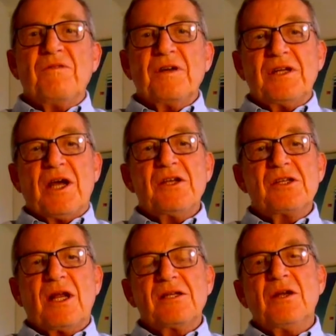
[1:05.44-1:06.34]
kom van
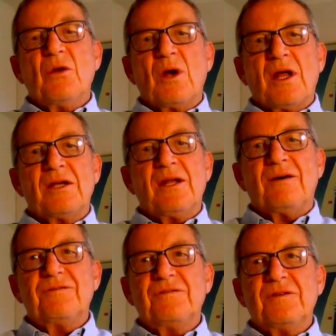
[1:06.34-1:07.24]
Duitsland en Holland
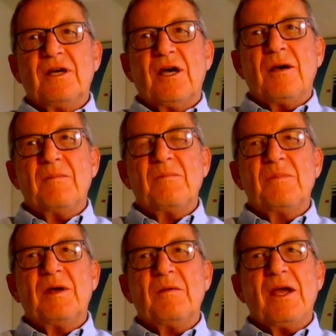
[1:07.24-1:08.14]
af.
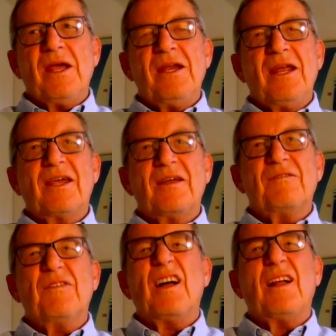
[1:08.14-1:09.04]
En ek
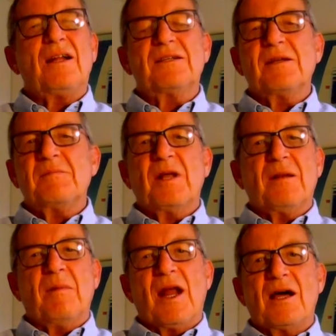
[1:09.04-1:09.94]
het altyd
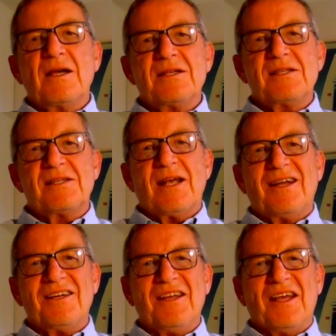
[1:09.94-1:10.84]
belang
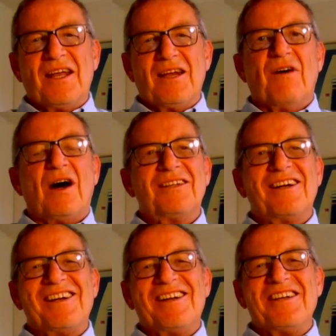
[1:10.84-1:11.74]
gestel in die
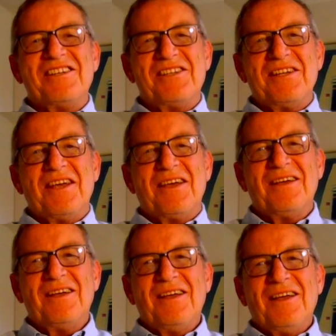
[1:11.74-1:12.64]
water en in die see.
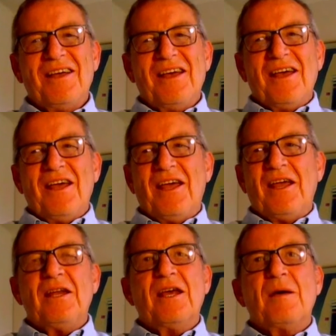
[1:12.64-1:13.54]

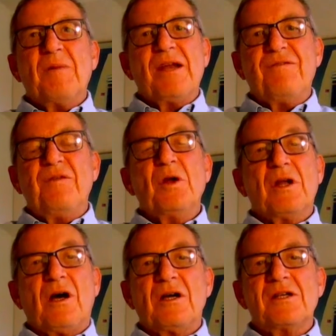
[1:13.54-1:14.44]
En by die
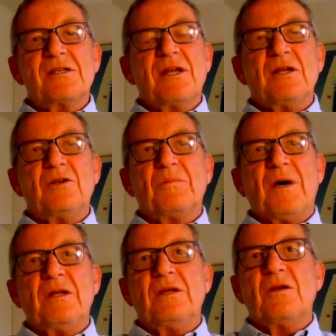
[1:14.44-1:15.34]
vloot aangesluit
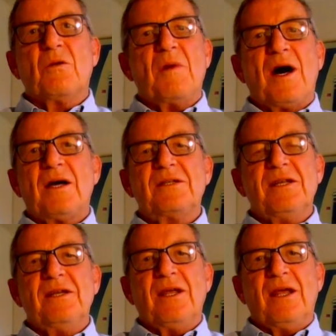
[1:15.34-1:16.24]
op ouderdom
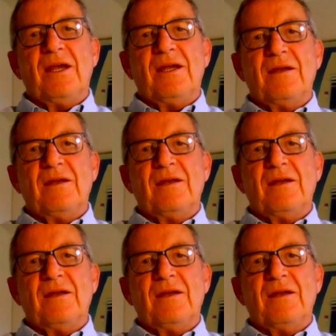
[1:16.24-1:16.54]
18